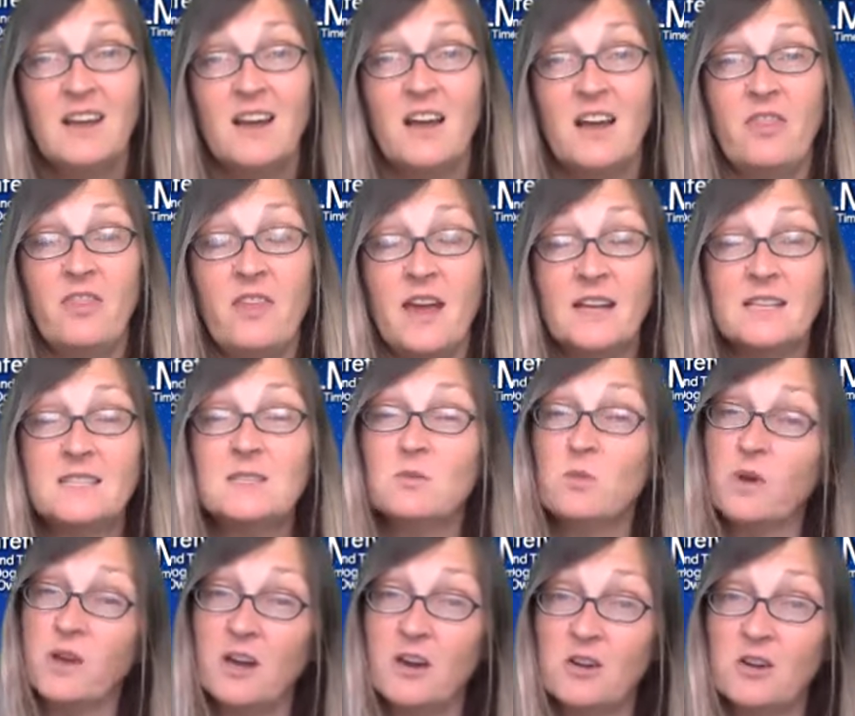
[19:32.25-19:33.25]
And that's
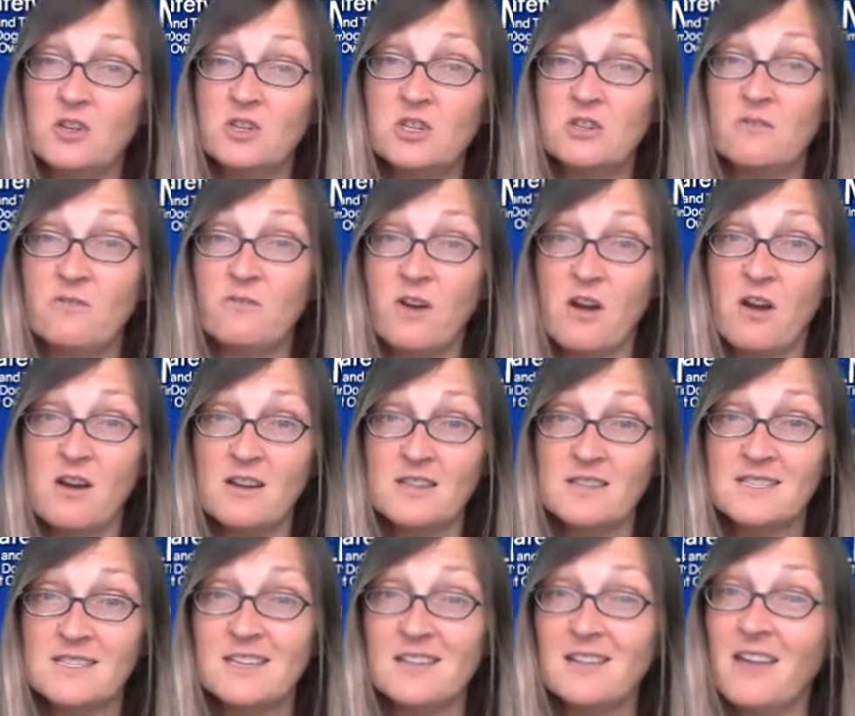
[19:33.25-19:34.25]
where
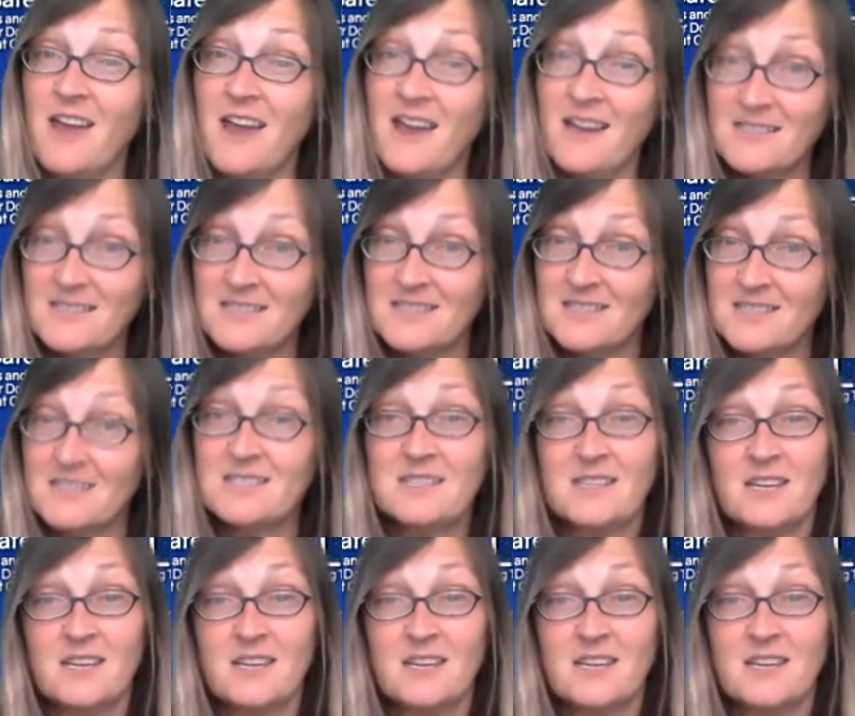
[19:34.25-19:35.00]
Siobhan's classes